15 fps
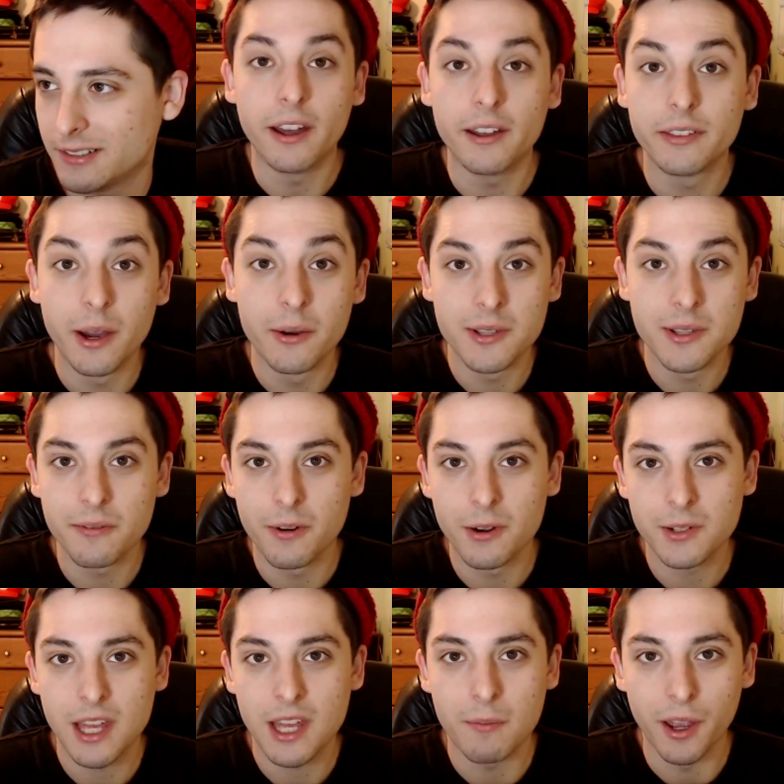That was the
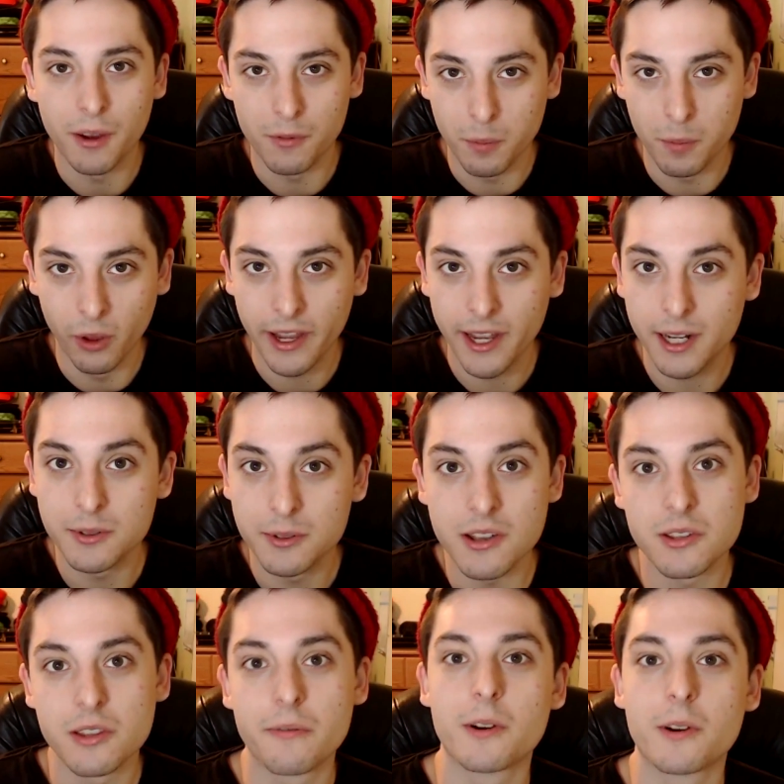first game I ever played. It was
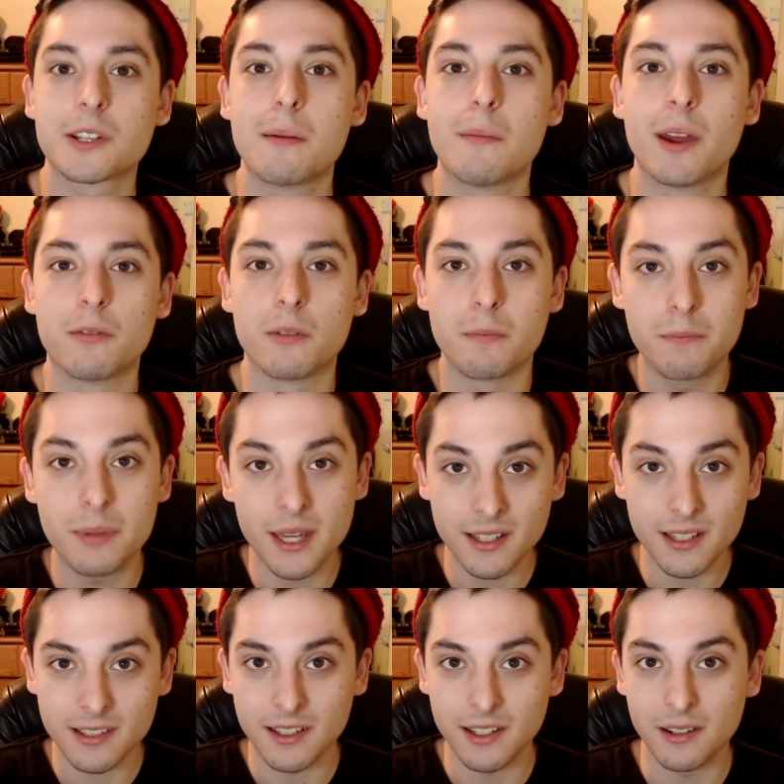also the first game I ever
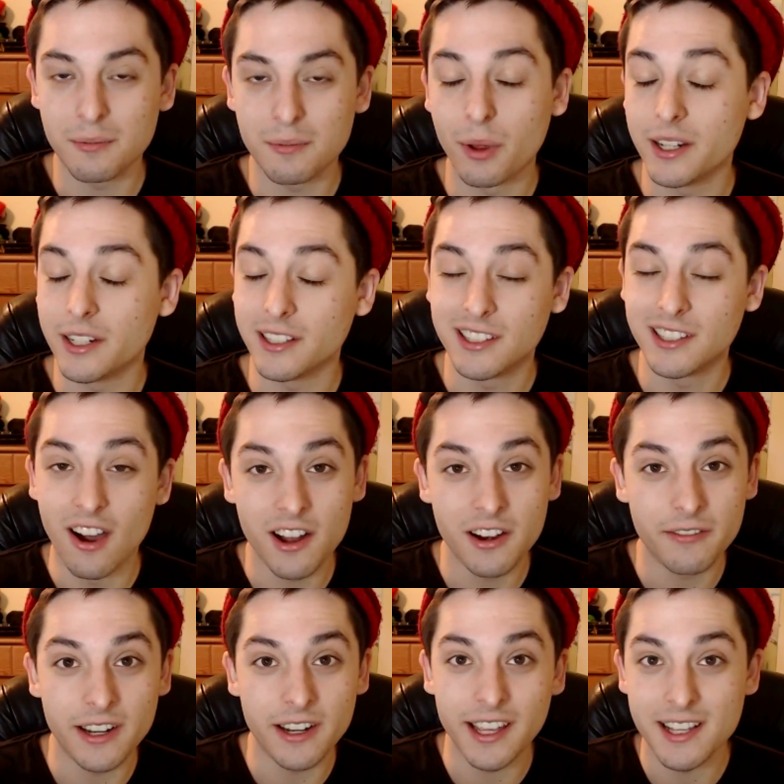beat, and I played a ton
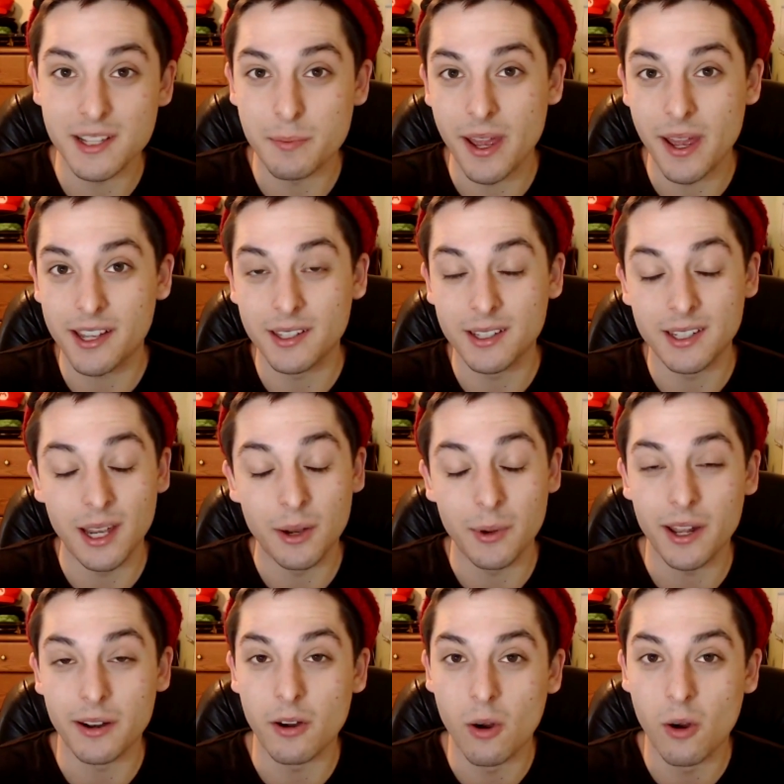of NES back in the day. We
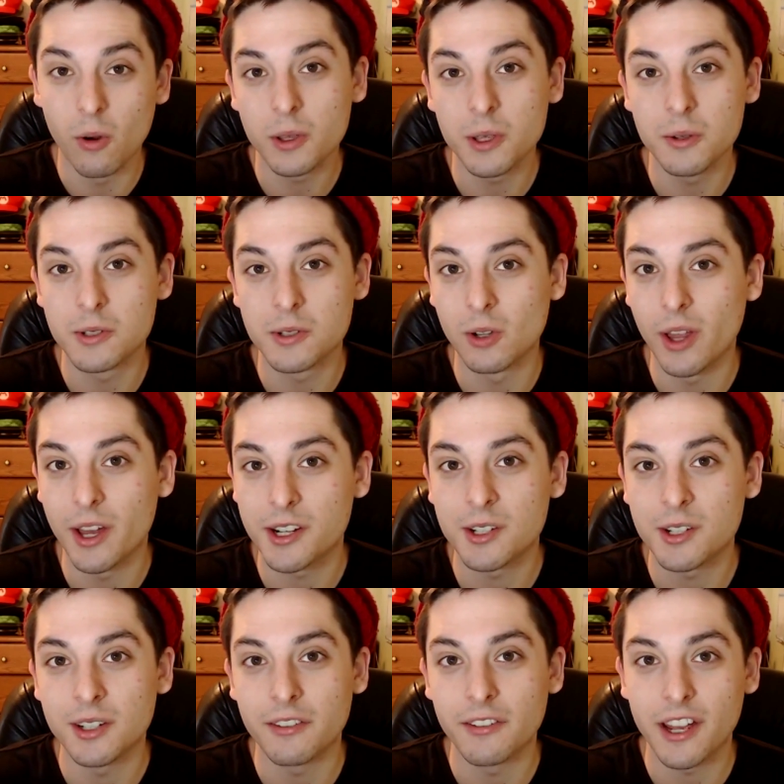had a whole huge
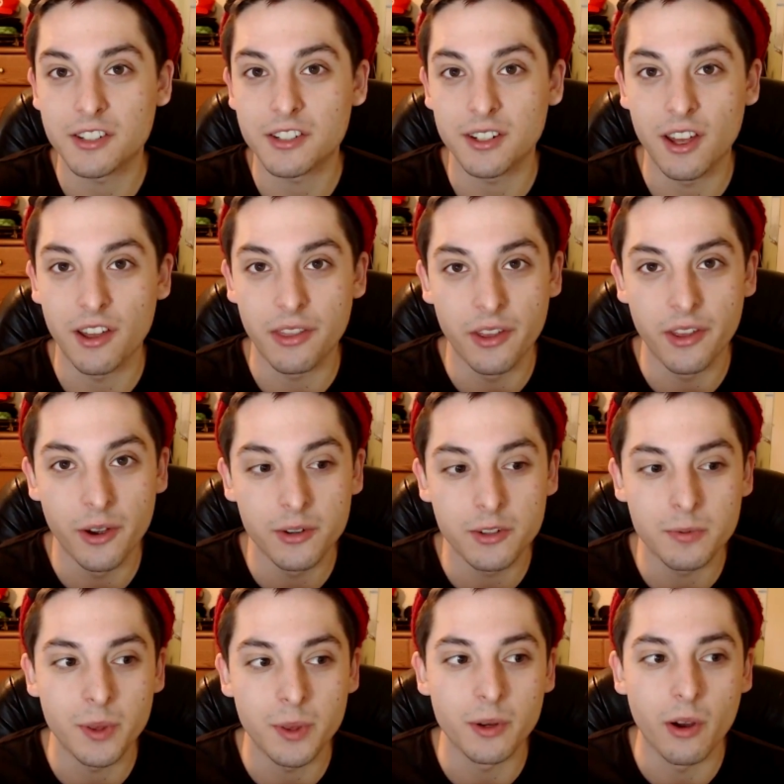collection. I've actually got those,
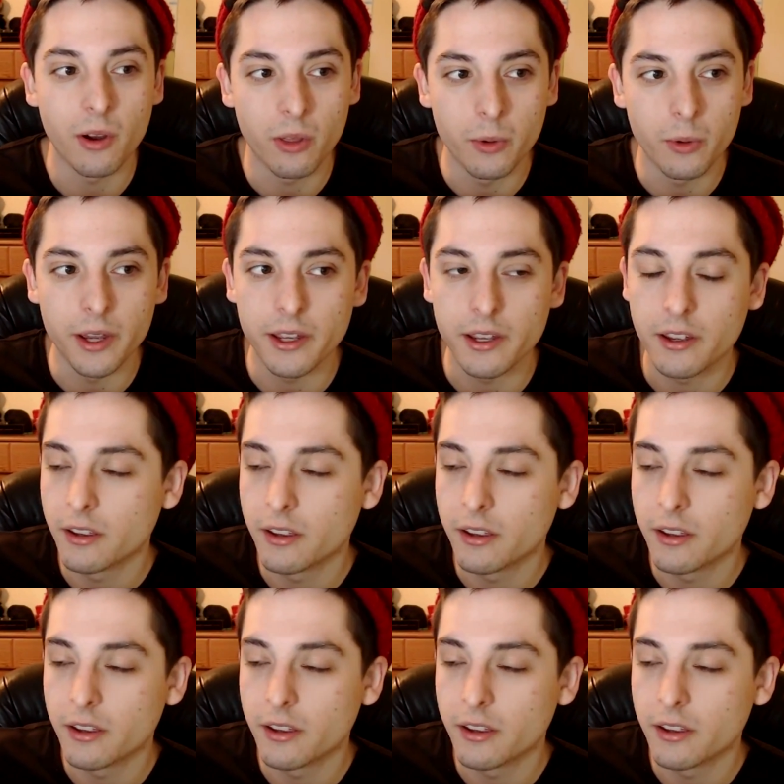but they're all the way